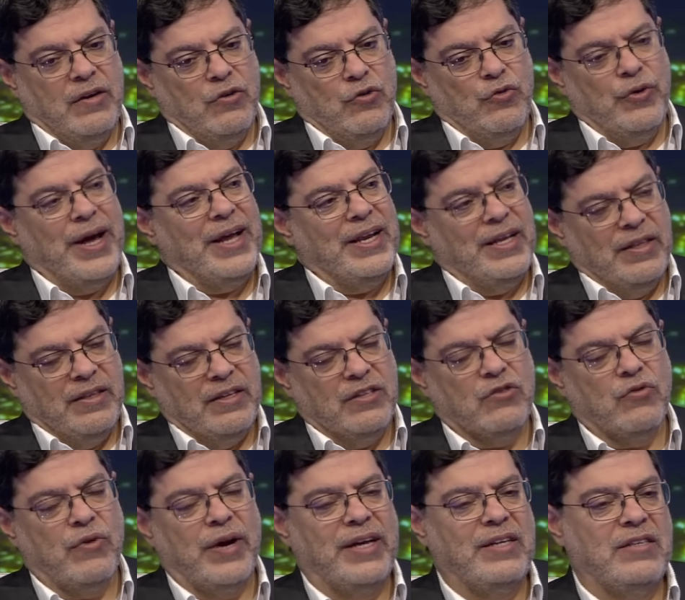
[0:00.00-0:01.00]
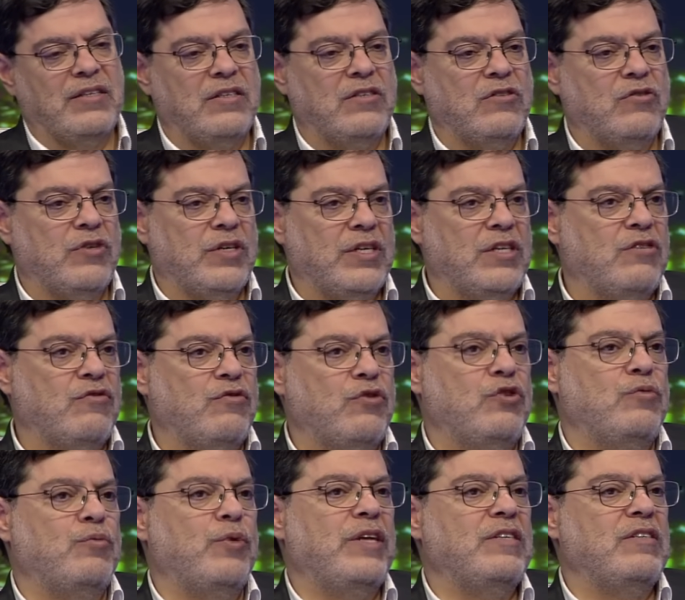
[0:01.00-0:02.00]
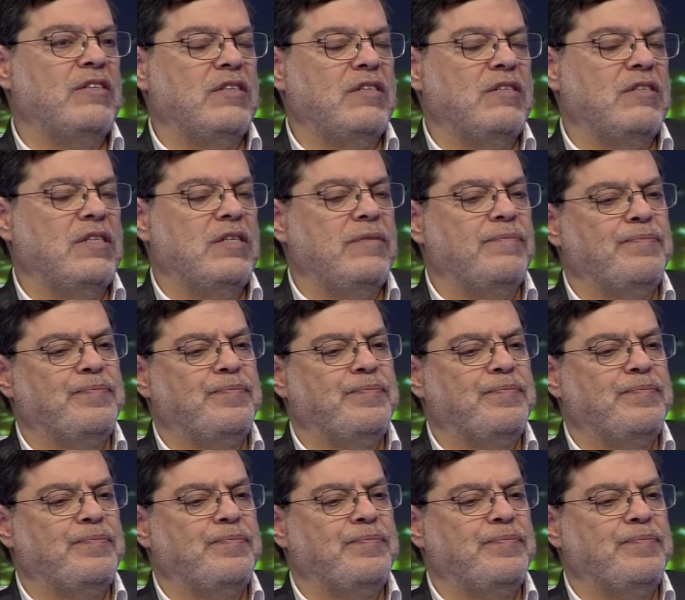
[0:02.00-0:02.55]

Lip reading: creating this crisis during his first presidency.